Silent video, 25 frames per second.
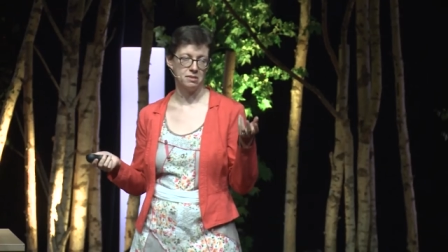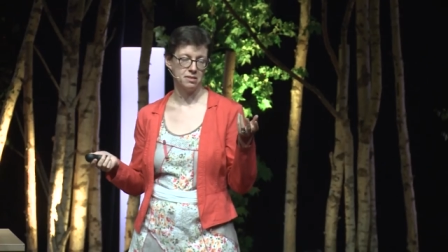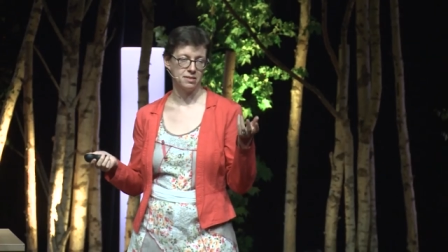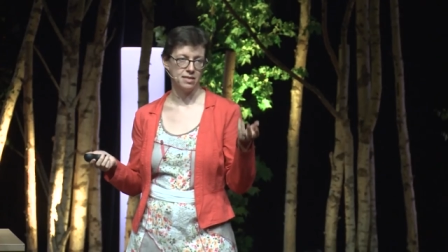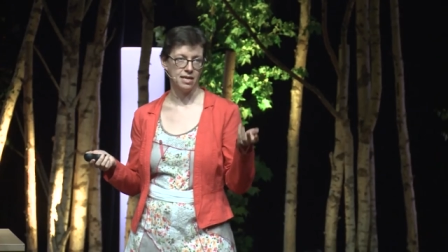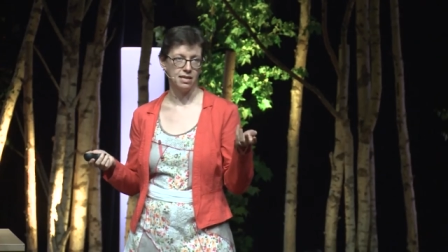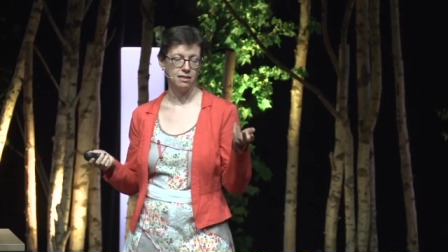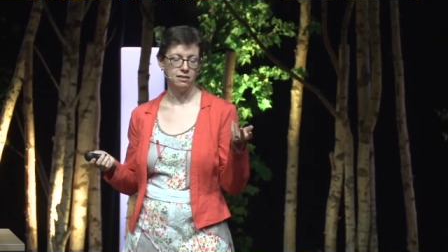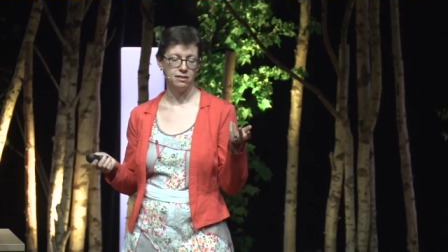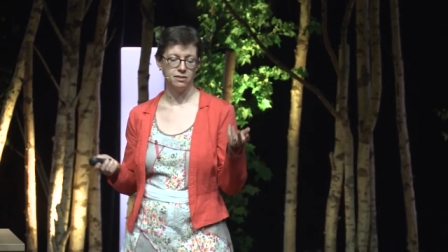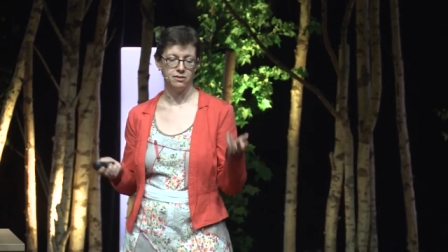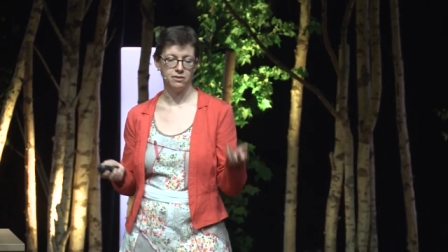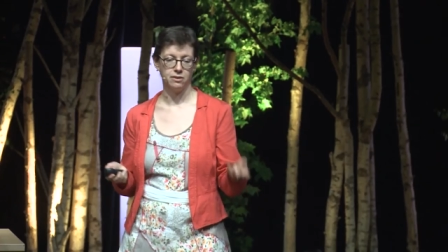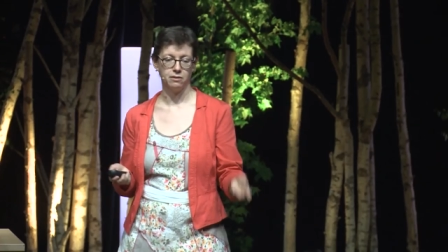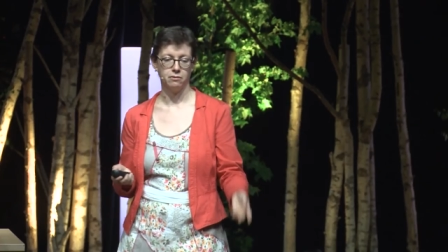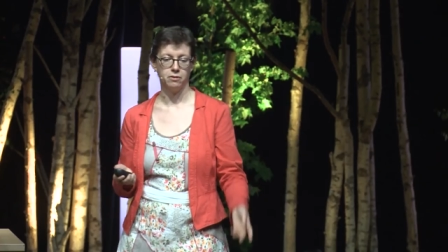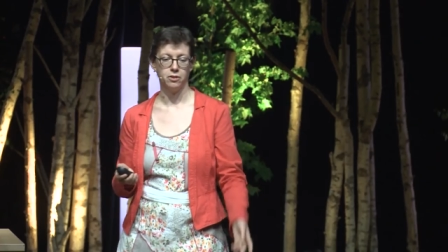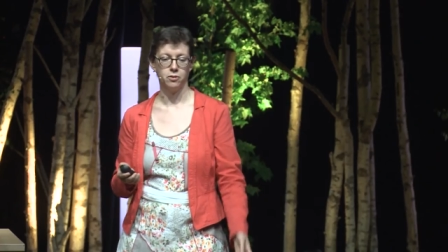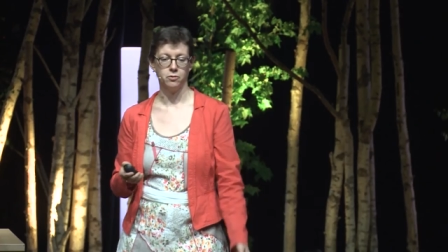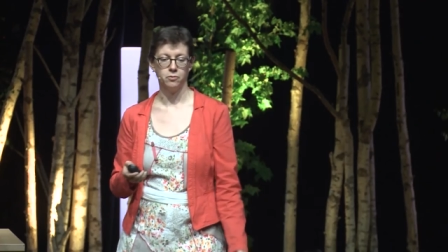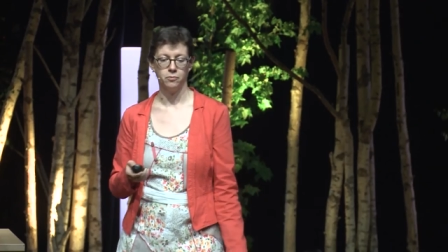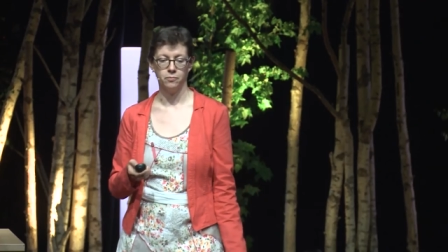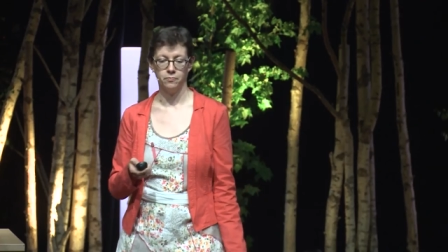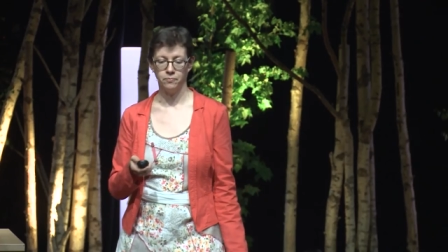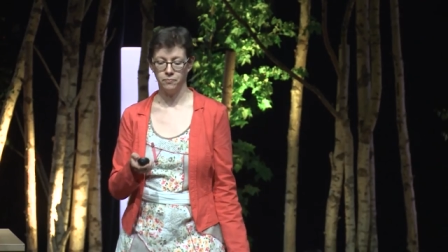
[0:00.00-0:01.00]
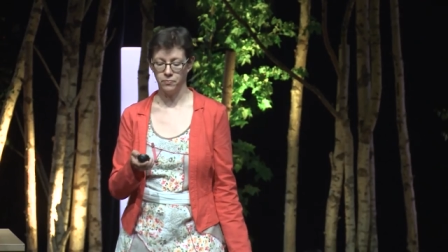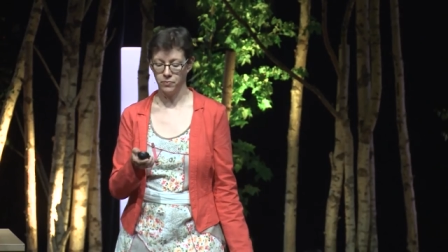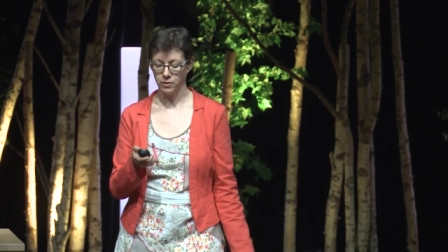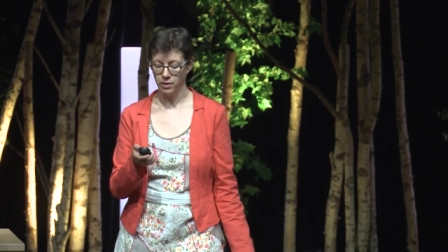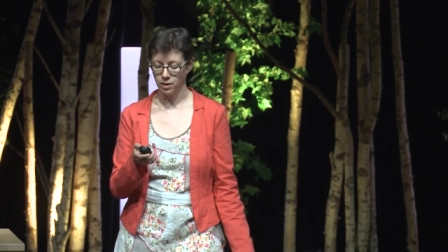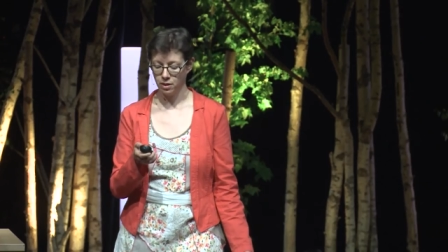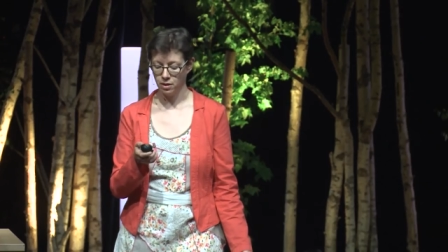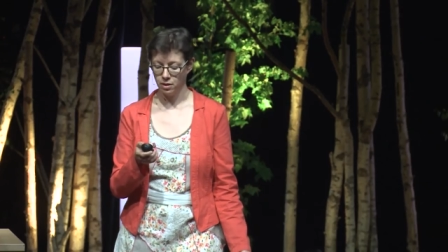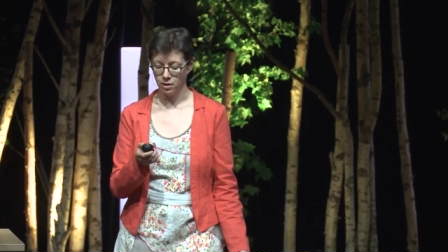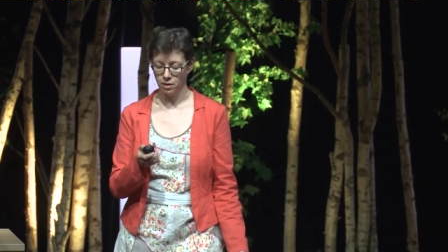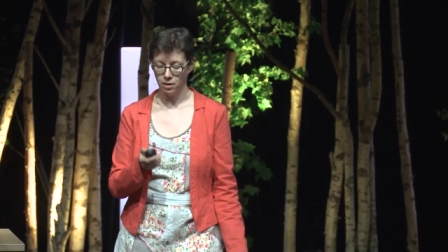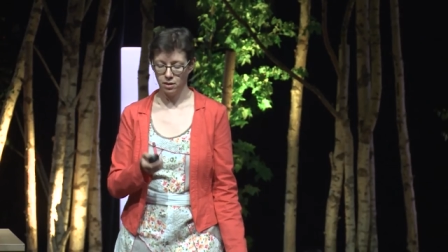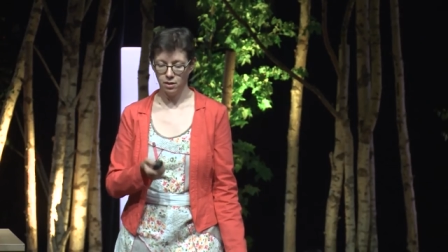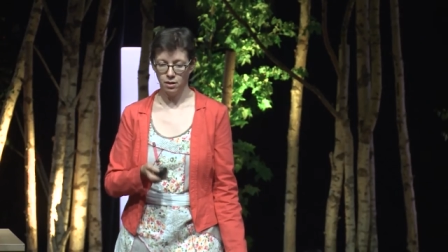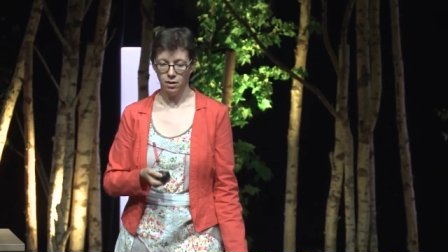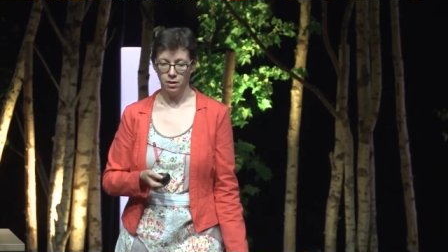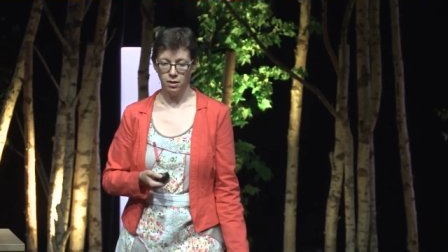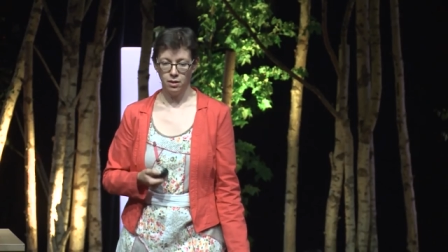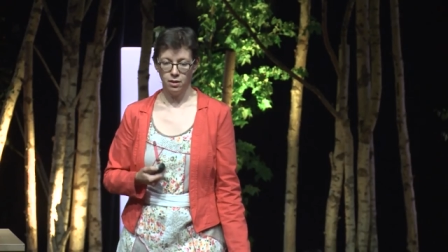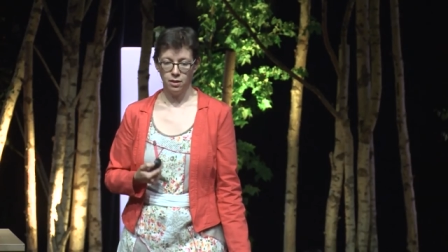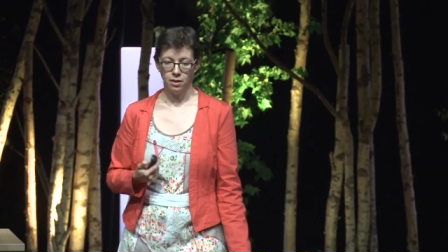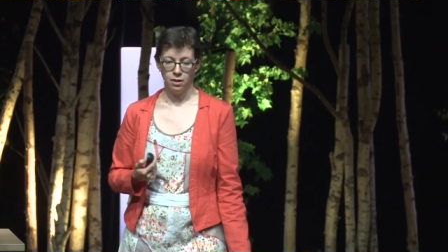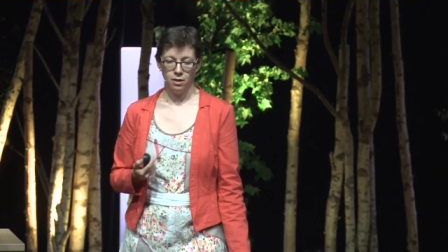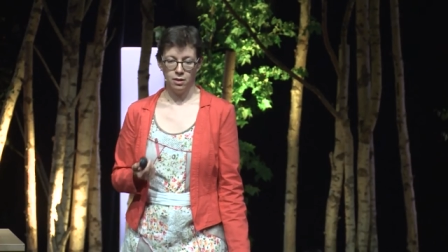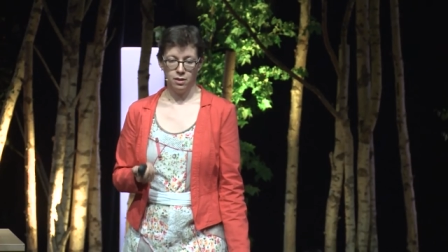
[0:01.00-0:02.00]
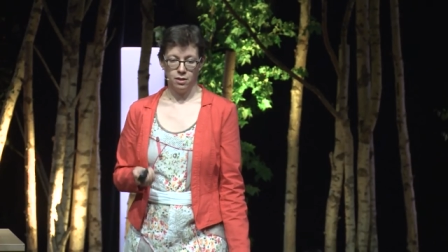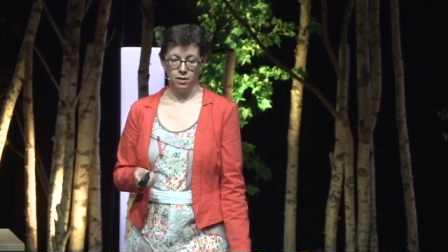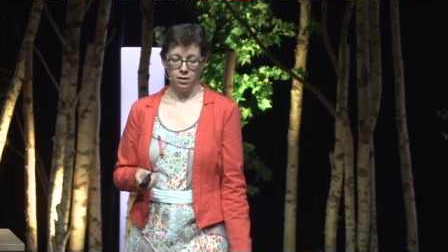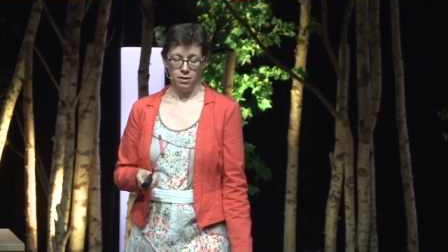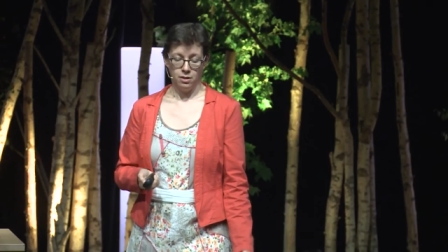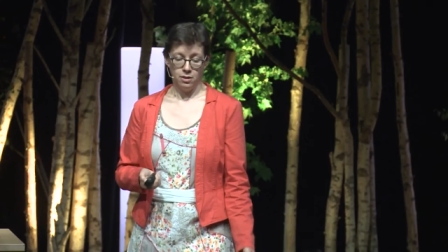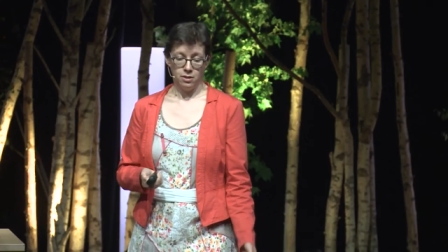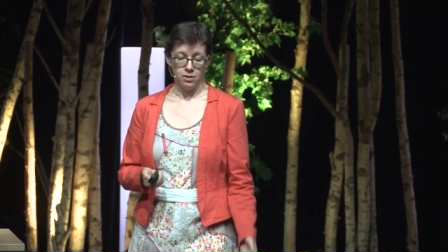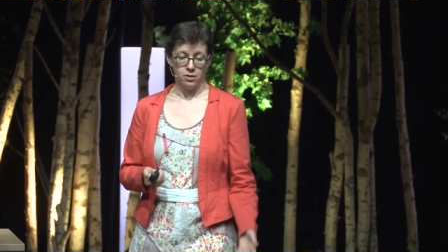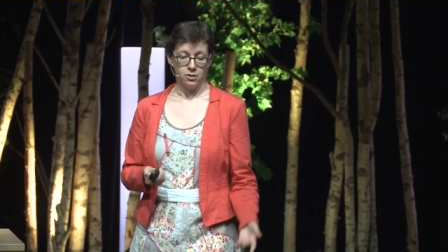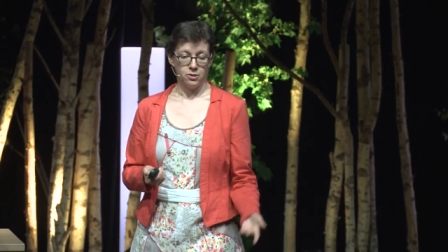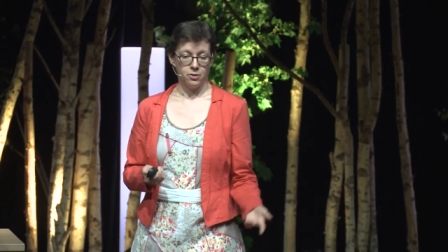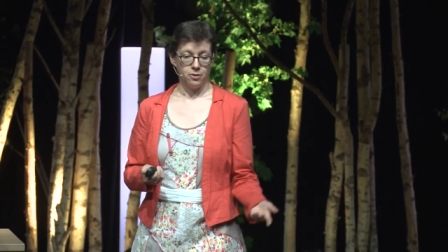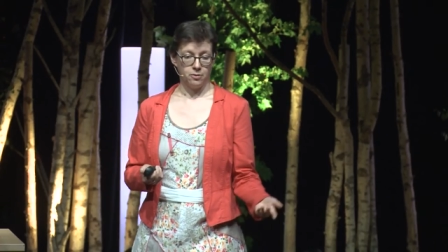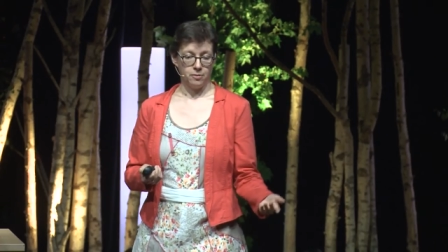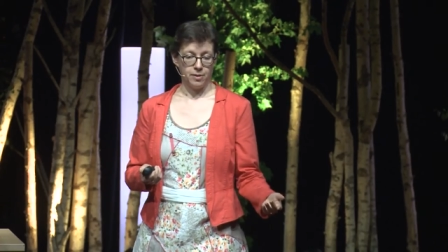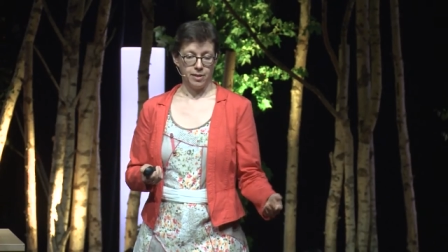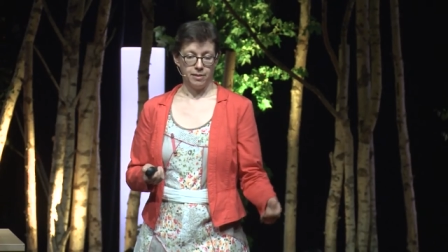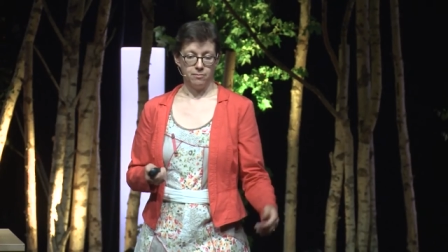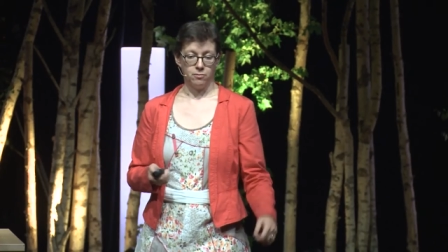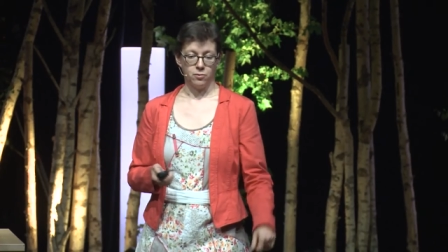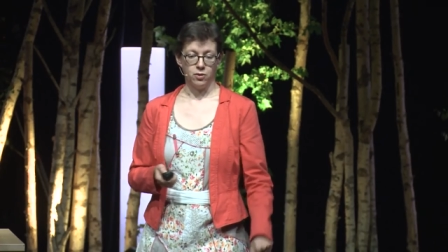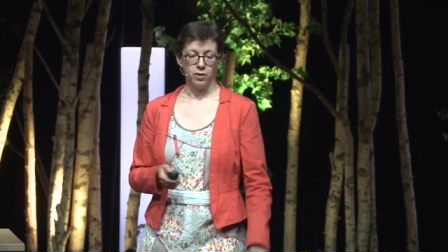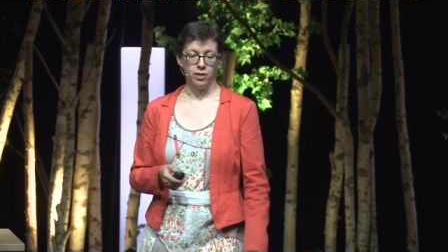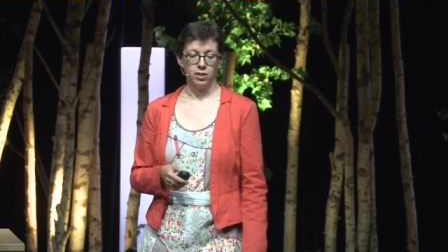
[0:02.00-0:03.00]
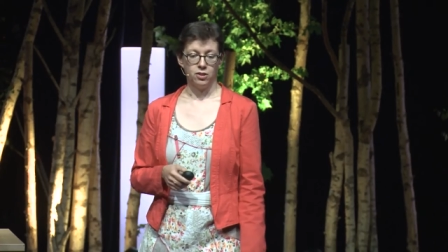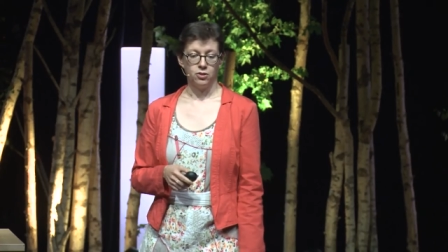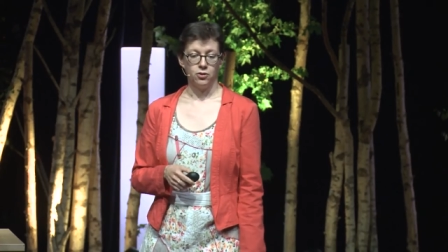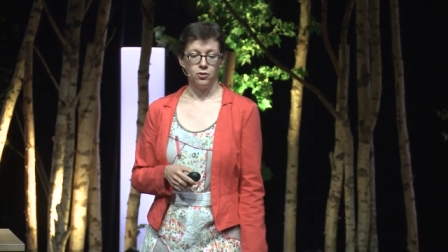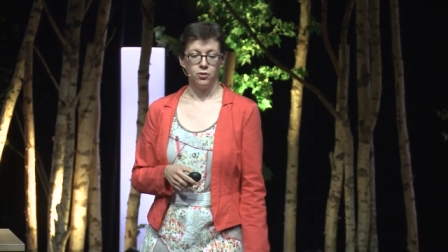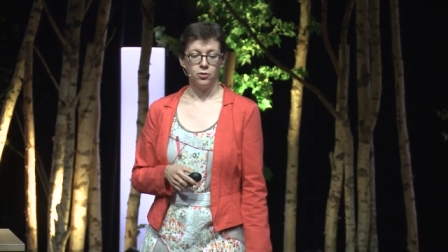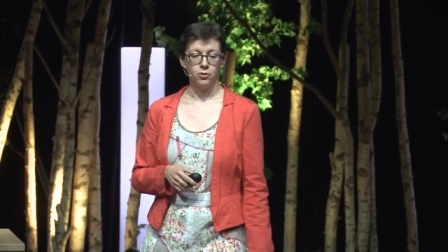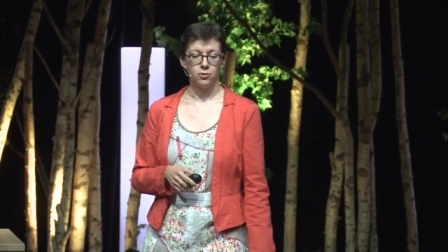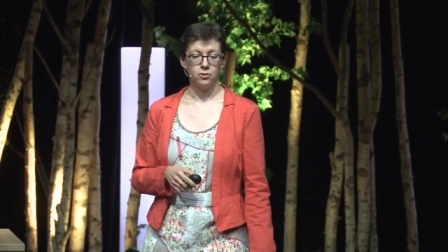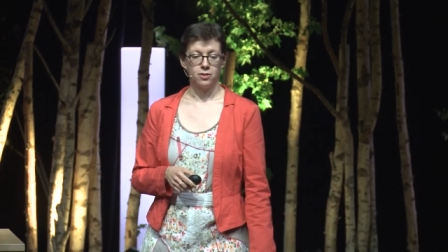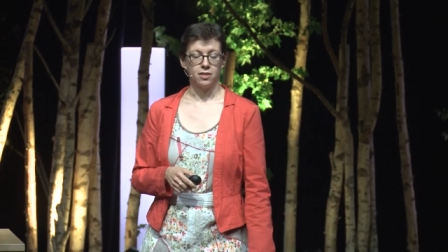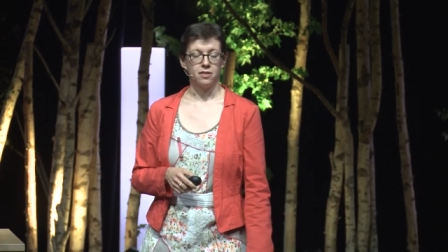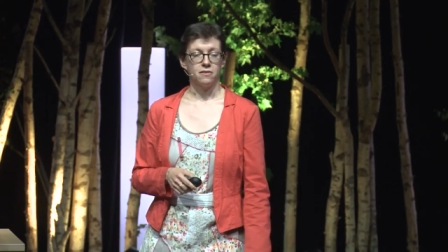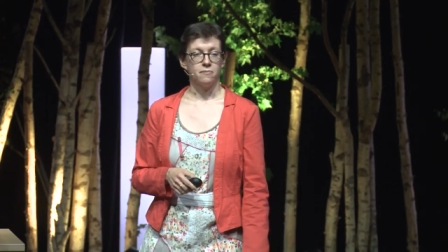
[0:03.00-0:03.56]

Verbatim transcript: exactly zero. So now I'm going to use